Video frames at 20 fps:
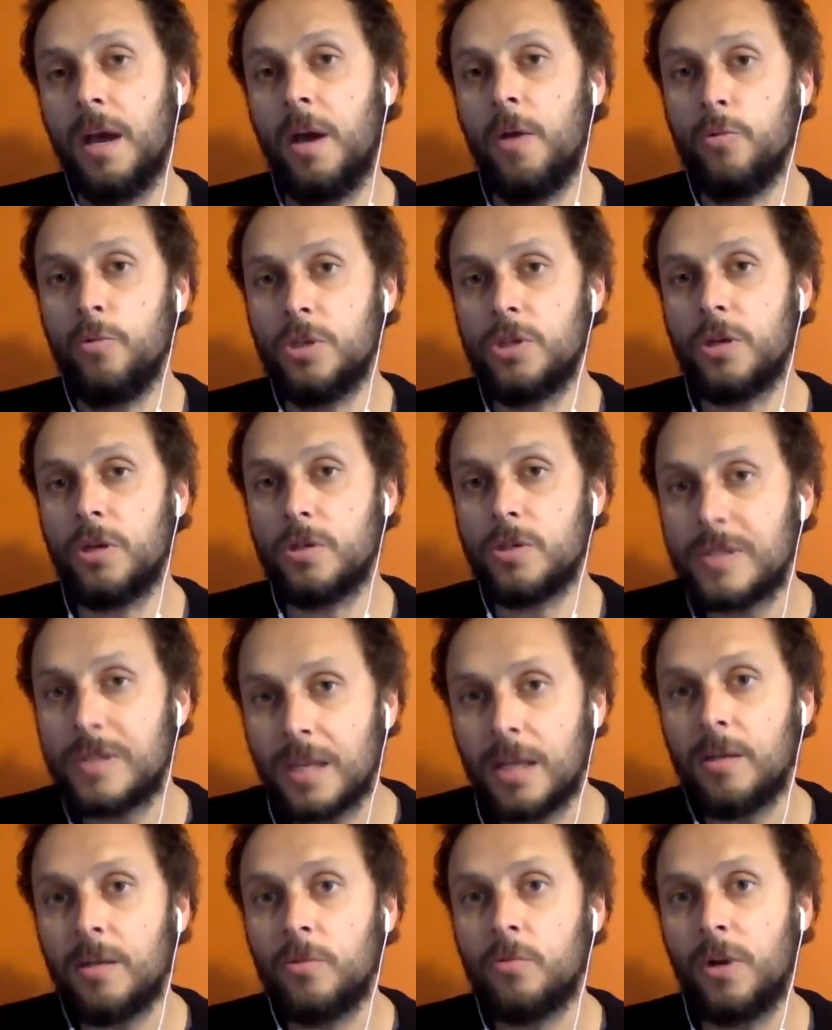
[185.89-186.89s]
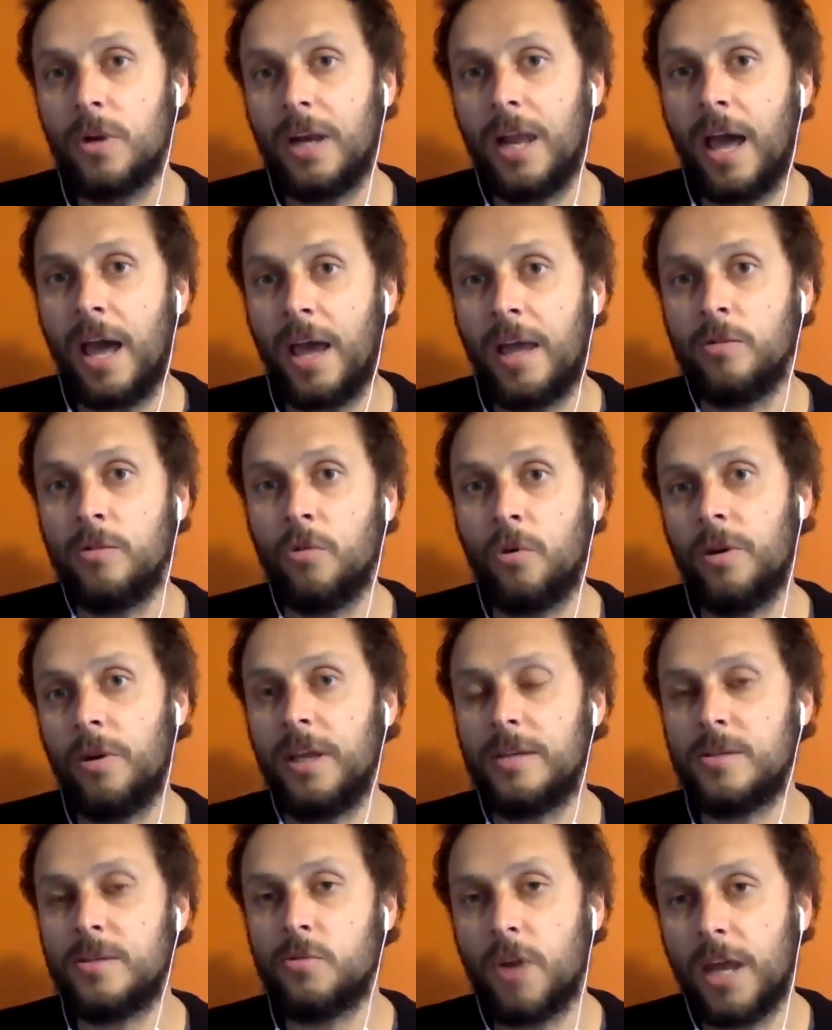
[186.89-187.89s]
which are still relying on
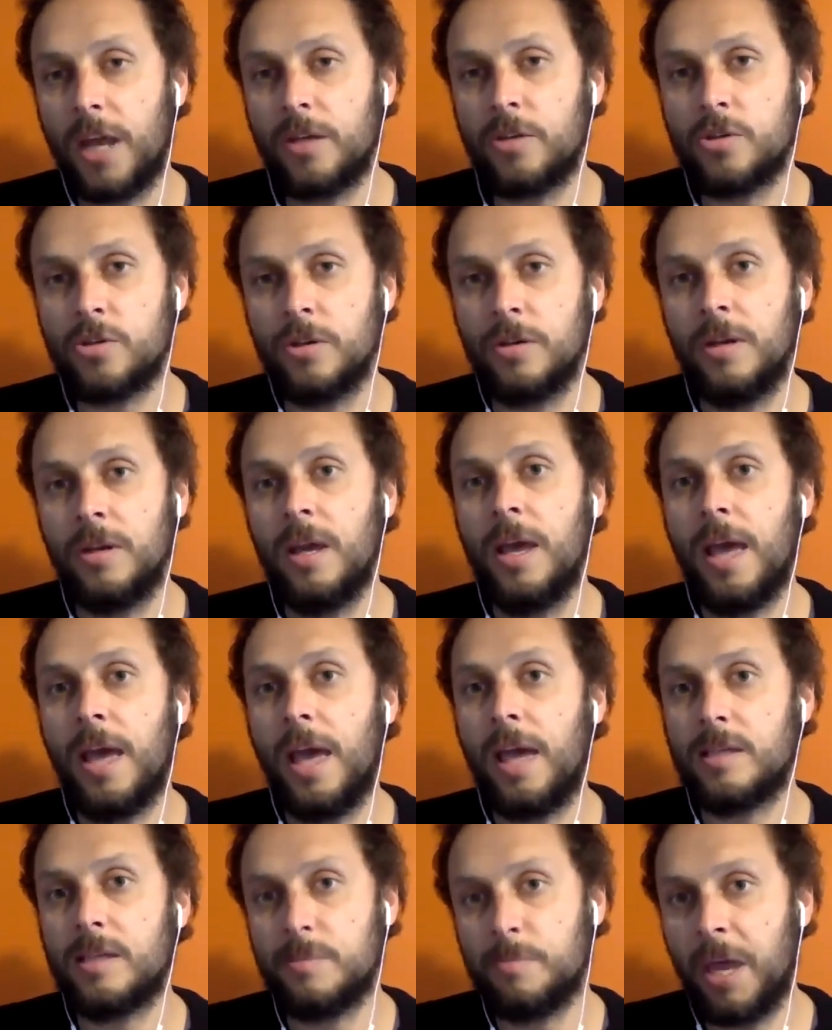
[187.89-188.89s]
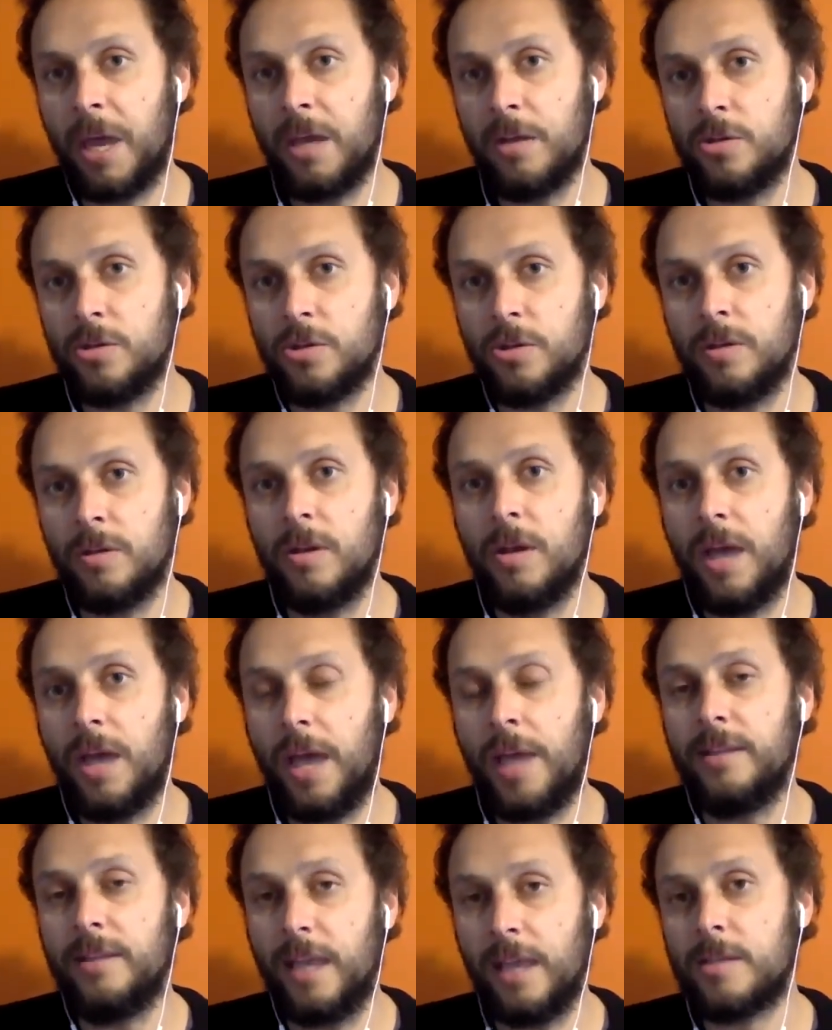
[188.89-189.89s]
extraction, expansion,
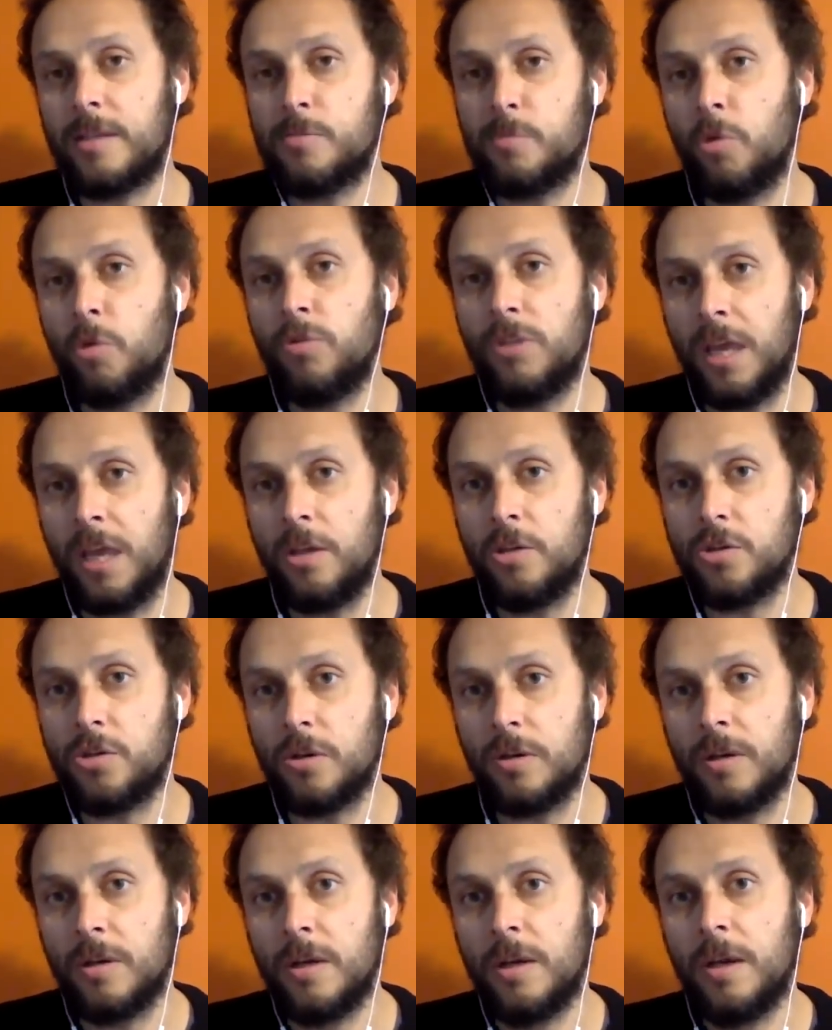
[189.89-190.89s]
and exploitation.